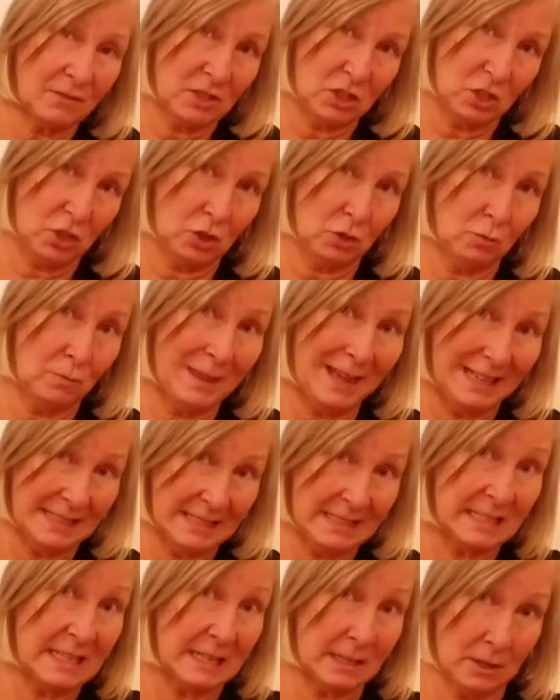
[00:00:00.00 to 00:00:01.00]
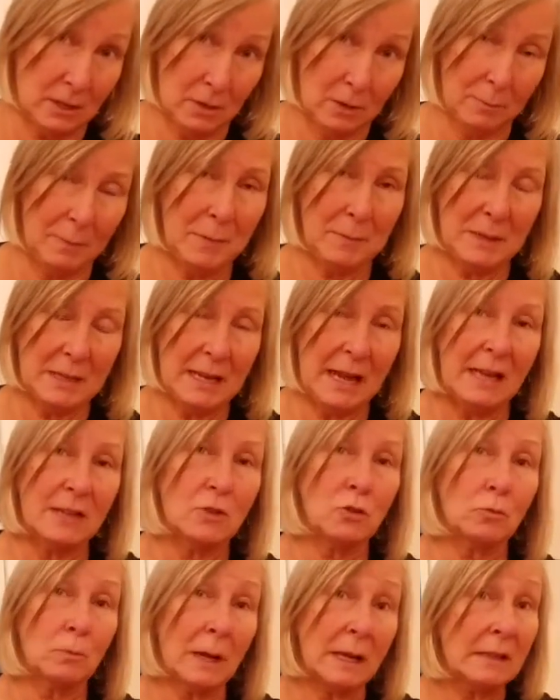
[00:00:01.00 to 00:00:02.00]
tissue that's here. Maybe not
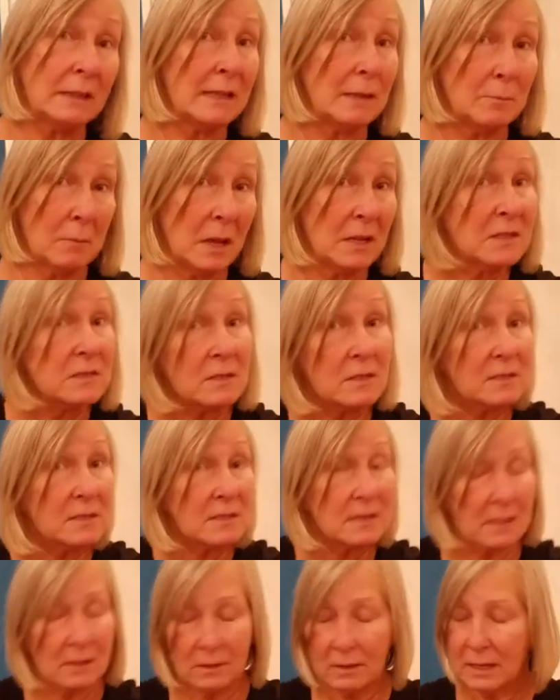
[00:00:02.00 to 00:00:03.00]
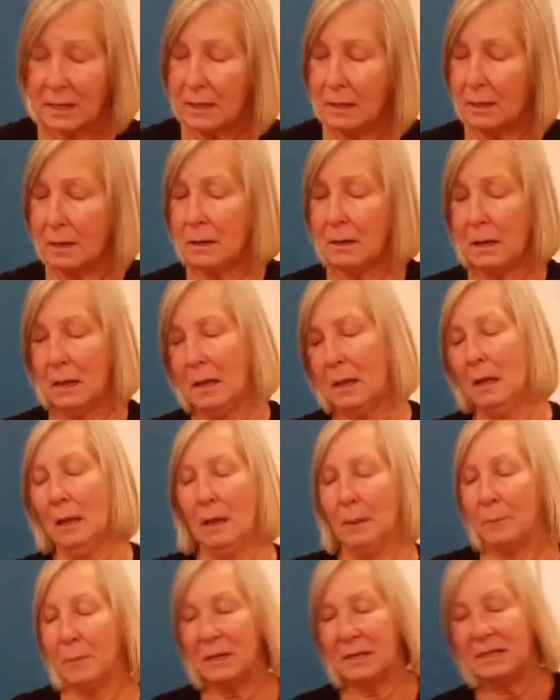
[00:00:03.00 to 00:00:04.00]
directly muscles that are here,
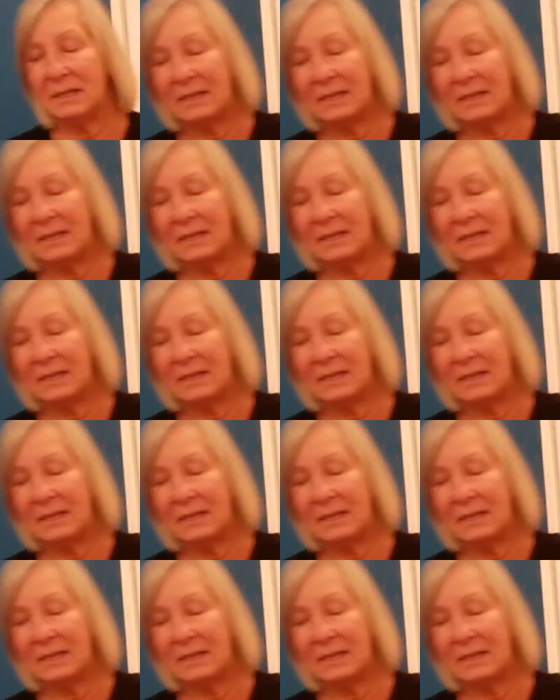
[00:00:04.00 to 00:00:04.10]
but